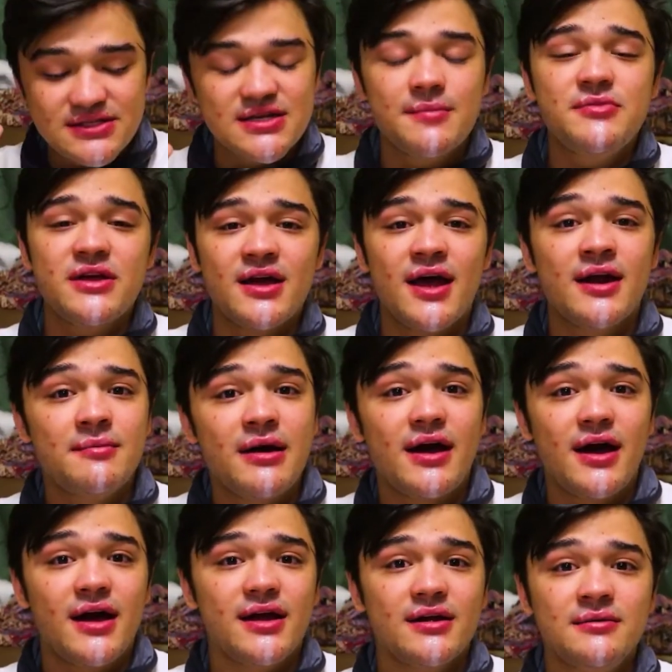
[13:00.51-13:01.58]
Something got in my
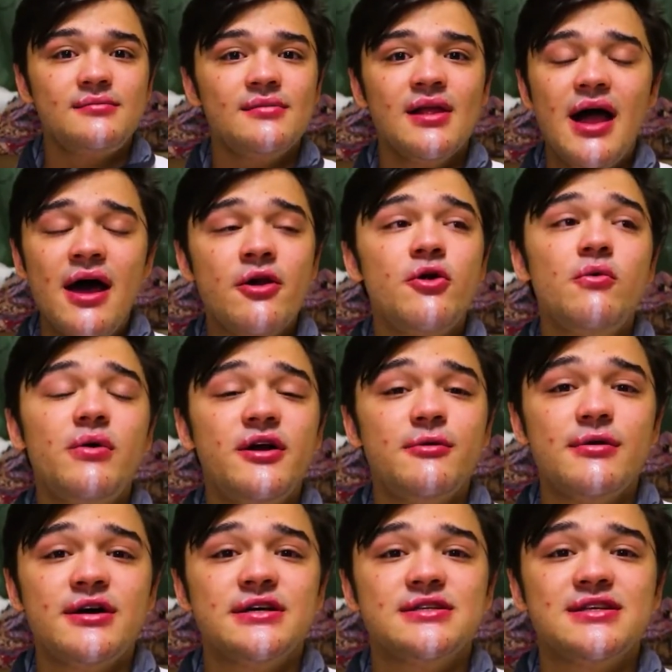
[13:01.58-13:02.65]
eye. I don't know what it
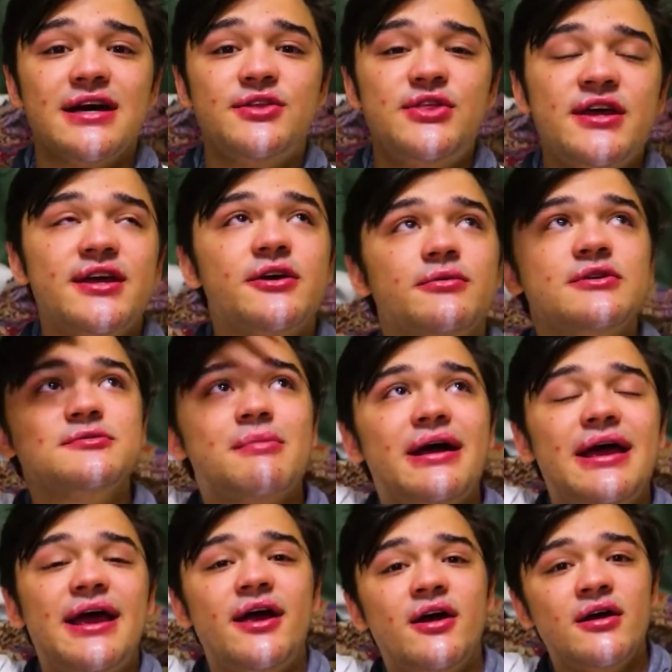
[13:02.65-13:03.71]
was. I think it was
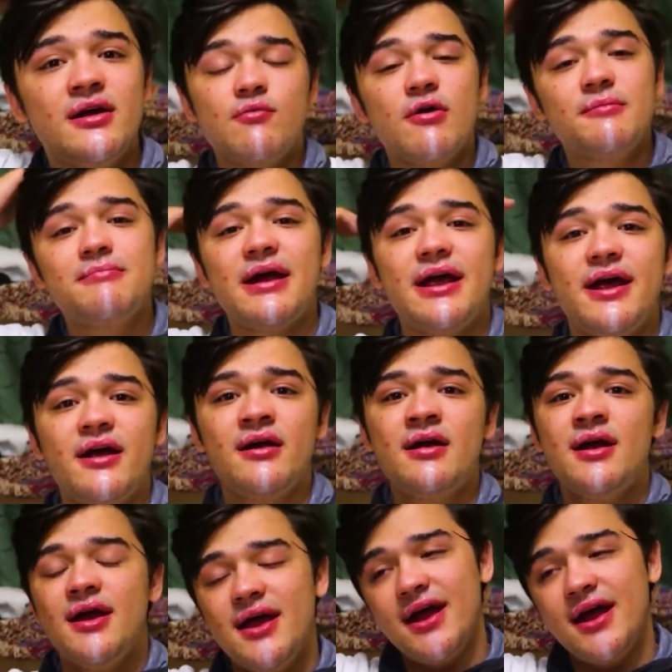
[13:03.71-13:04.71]
my hair. I rubbed my hair